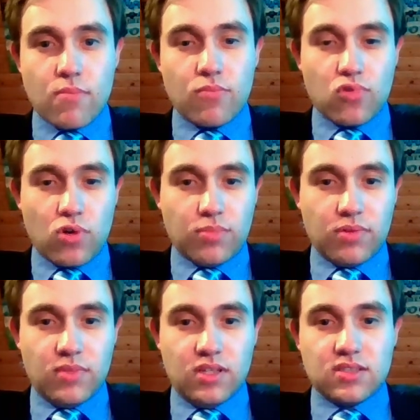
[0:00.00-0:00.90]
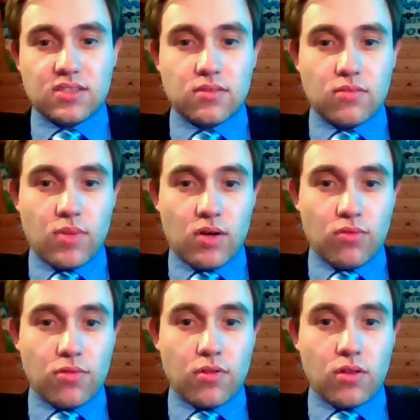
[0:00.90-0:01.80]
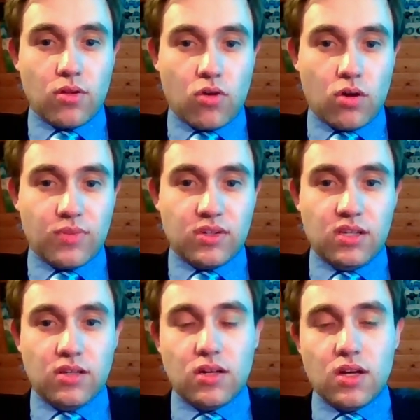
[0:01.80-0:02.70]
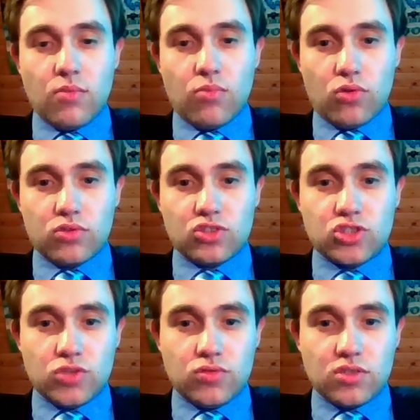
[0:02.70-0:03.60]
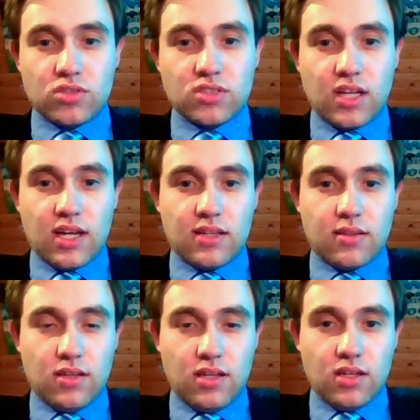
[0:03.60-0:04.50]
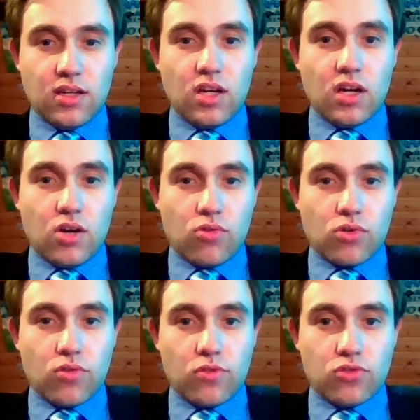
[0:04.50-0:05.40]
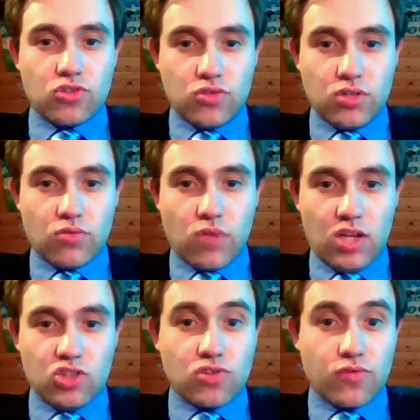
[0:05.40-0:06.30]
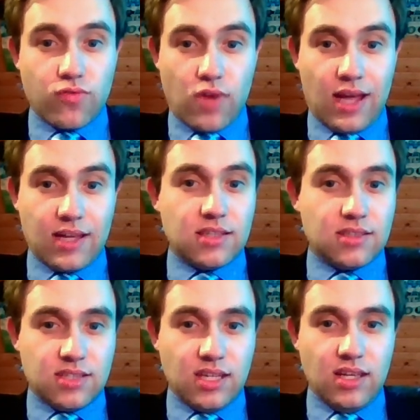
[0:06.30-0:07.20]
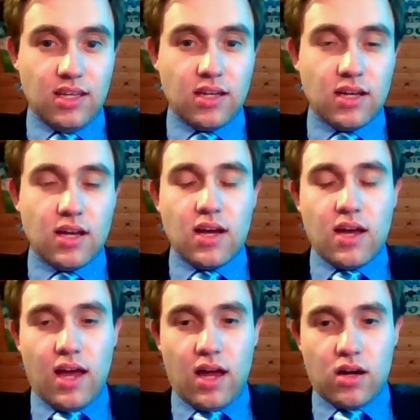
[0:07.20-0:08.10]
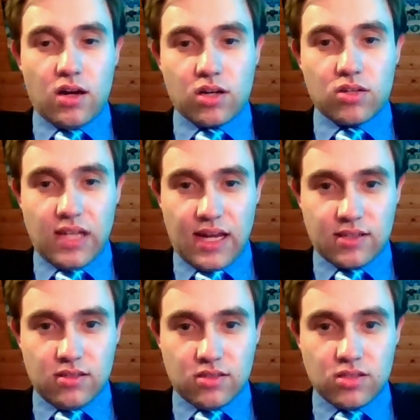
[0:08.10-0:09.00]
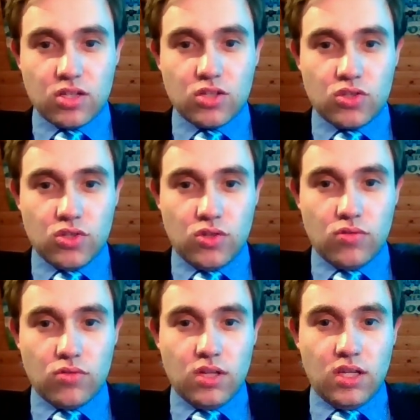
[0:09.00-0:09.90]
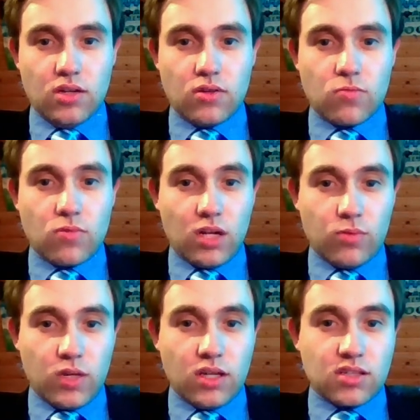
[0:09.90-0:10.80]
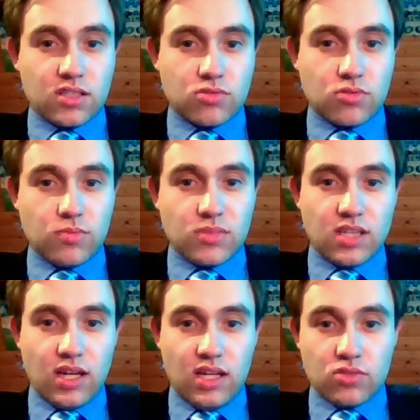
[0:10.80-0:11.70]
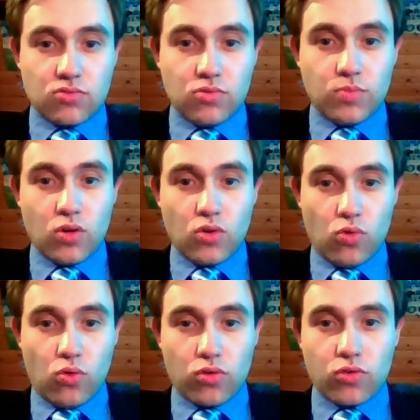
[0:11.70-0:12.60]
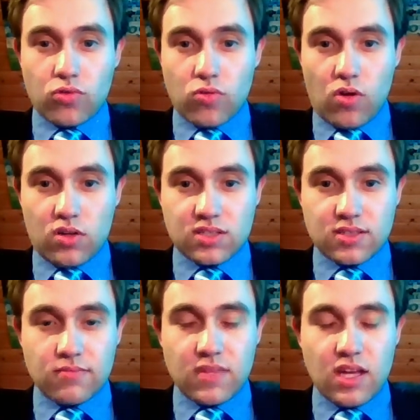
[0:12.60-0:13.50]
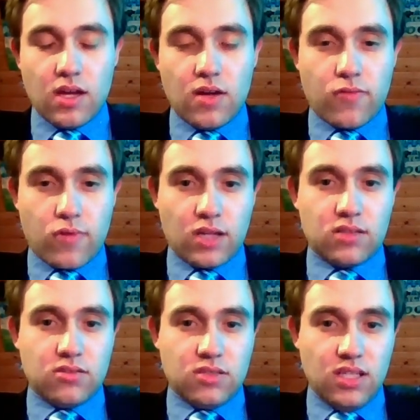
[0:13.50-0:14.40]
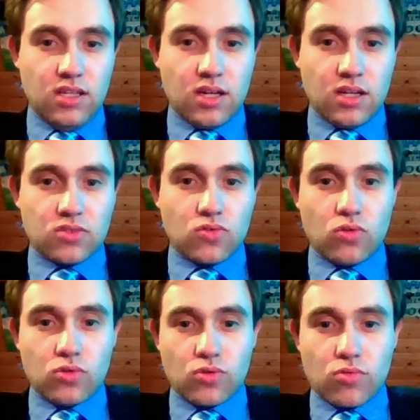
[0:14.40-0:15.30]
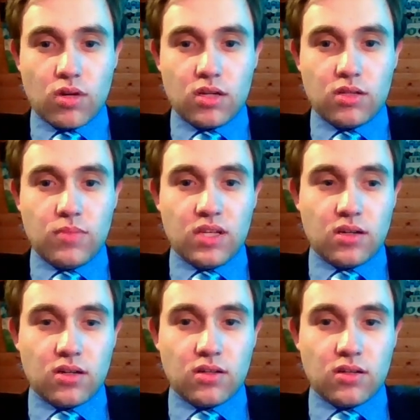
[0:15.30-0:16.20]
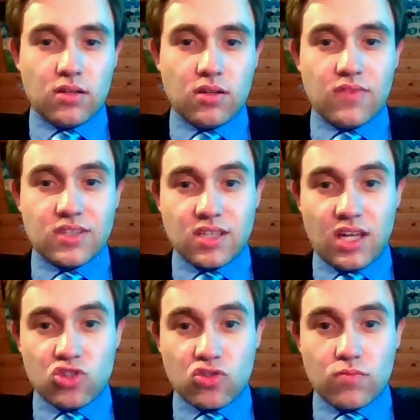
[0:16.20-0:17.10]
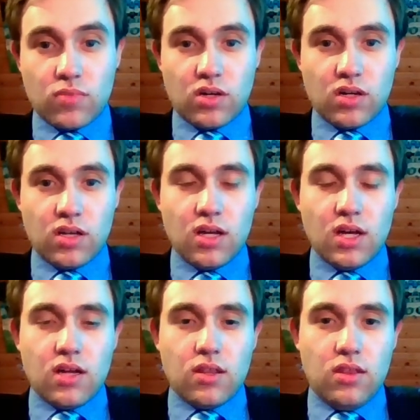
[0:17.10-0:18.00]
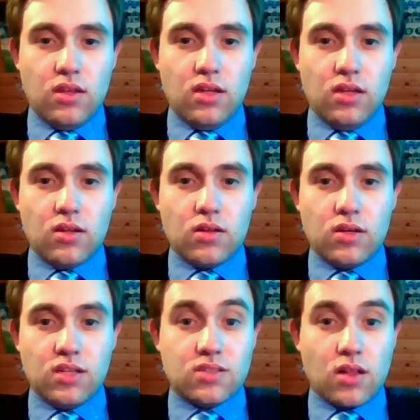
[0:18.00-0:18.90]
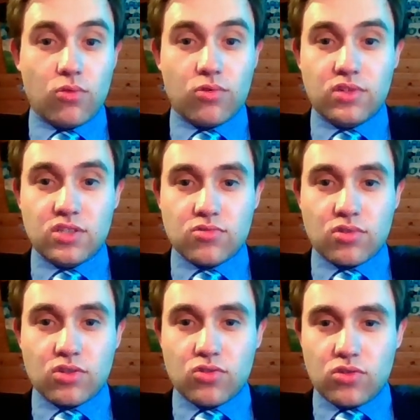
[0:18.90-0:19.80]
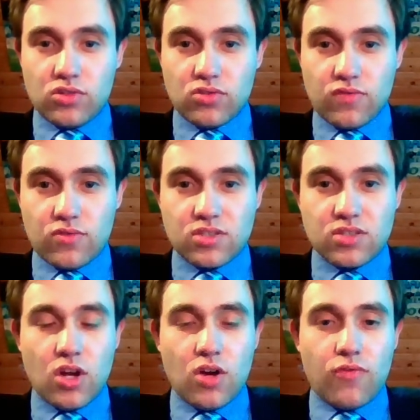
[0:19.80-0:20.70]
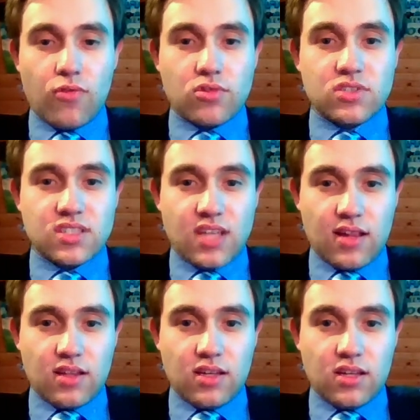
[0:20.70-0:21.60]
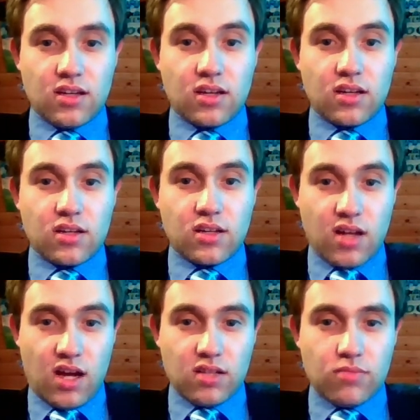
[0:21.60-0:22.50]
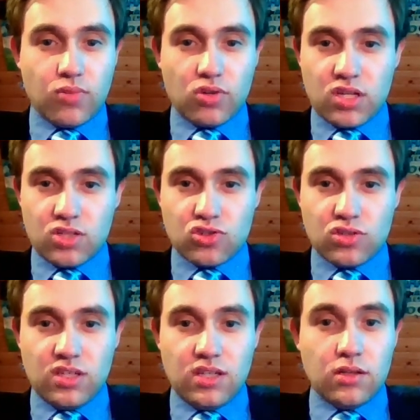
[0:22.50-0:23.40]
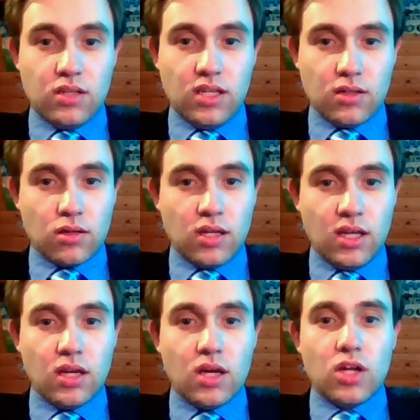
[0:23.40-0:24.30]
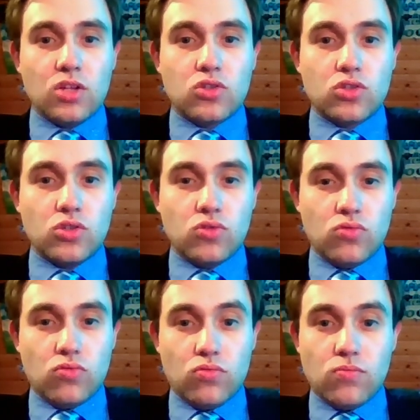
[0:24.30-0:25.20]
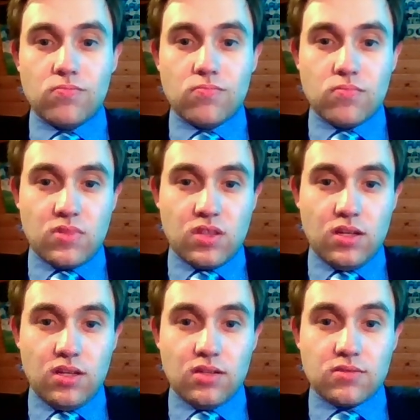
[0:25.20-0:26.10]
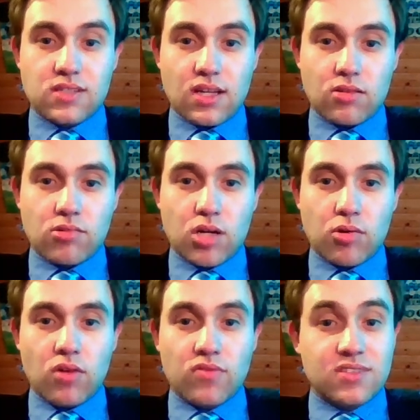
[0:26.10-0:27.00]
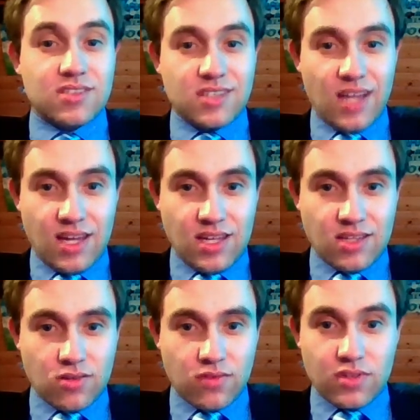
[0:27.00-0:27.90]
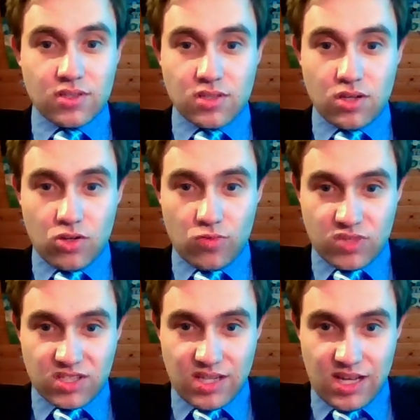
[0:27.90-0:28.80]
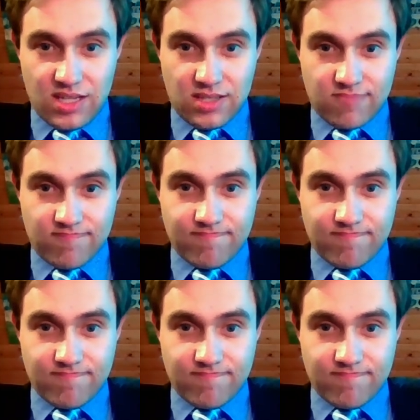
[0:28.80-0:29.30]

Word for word: Problem is, both the company Baltic Shooters and the owner of the shooting range, Frank T, are connected to the right-wing extremist hate group North Cross. Frank T has also already been under investigation by the his local district attorney's office for selling a potentially illegally to the Secretary of State of his home state.